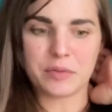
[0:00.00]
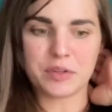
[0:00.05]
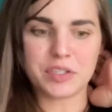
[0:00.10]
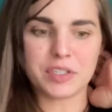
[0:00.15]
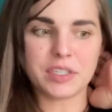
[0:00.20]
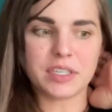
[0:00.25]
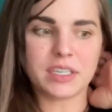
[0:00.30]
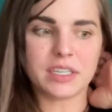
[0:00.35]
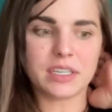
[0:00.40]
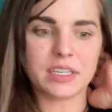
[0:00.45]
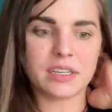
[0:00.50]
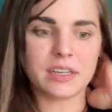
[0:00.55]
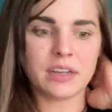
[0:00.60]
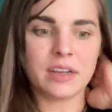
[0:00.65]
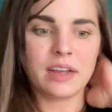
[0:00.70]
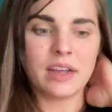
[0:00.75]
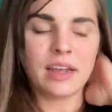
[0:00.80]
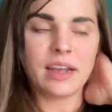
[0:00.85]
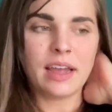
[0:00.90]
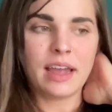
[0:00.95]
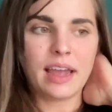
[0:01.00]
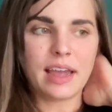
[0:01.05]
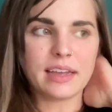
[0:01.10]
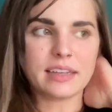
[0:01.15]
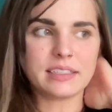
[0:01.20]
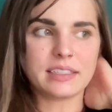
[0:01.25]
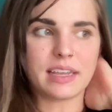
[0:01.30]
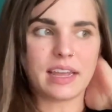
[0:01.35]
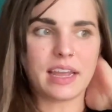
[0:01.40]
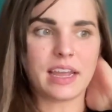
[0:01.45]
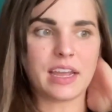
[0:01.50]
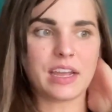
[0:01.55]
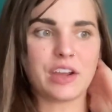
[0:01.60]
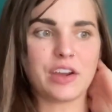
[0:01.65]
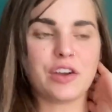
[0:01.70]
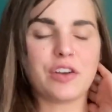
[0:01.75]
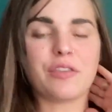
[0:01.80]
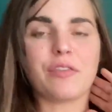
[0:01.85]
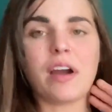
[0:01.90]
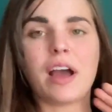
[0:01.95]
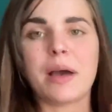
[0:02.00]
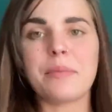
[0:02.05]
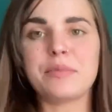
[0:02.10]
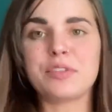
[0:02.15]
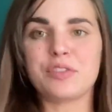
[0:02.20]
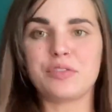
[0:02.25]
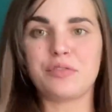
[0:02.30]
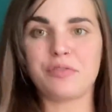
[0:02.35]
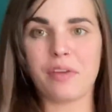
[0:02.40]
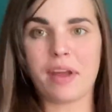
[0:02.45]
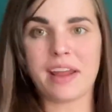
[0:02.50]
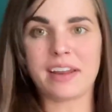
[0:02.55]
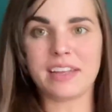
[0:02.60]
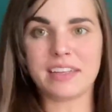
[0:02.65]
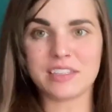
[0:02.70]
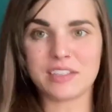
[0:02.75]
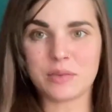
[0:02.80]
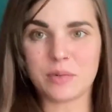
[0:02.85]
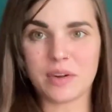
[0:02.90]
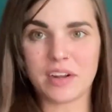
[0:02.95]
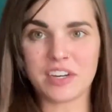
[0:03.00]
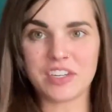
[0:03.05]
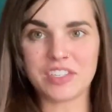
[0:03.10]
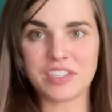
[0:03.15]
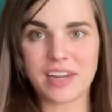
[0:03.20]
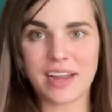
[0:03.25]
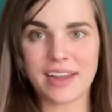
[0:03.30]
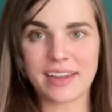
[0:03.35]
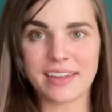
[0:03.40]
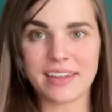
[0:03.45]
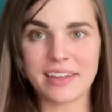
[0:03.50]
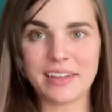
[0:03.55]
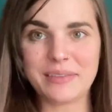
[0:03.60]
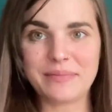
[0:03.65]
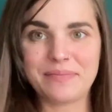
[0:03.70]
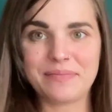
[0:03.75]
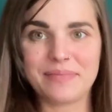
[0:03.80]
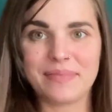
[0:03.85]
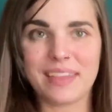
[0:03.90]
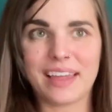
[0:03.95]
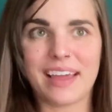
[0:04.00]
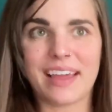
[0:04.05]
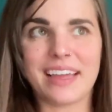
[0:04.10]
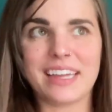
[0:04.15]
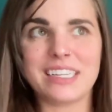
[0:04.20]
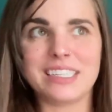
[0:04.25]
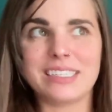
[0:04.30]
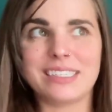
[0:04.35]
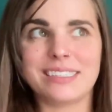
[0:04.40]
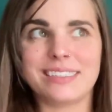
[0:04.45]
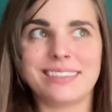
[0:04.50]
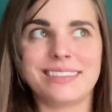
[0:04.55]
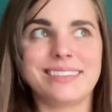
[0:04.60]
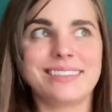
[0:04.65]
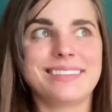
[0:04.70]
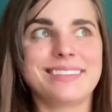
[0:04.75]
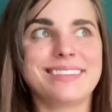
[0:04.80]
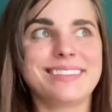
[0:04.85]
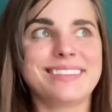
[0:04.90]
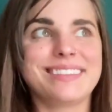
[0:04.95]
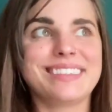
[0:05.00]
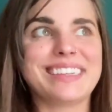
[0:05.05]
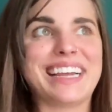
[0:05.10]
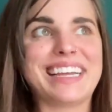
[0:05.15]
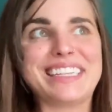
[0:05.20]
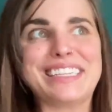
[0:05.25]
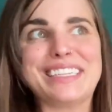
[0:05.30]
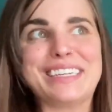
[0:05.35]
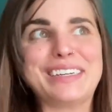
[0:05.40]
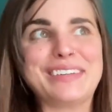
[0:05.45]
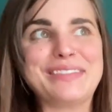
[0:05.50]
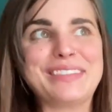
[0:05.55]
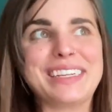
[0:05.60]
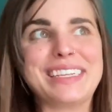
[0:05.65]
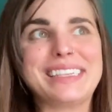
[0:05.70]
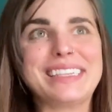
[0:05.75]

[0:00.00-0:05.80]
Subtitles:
She has a cropped granny square jacket that I loved.